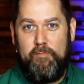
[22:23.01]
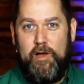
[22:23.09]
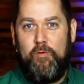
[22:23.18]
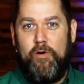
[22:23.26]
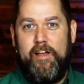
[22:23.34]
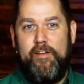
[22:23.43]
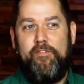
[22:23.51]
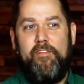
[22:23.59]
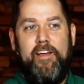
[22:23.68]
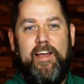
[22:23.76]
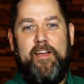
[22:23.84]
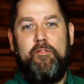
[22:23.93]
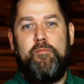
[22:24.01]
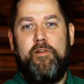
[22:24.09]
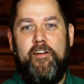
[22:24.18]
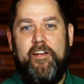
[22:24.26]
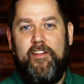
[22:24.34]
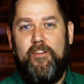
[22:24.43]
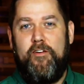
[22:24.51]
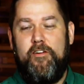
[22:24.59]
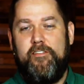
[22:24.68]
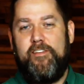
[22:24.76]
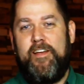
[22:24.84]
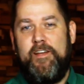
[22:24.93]
My wife, I've been married a
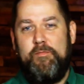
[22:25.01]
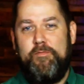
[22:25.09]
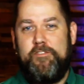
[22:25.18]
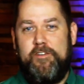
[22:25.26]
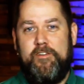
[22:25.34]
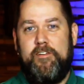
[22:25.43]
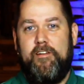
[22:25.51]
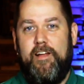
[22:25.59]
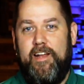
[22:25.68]
long time to her,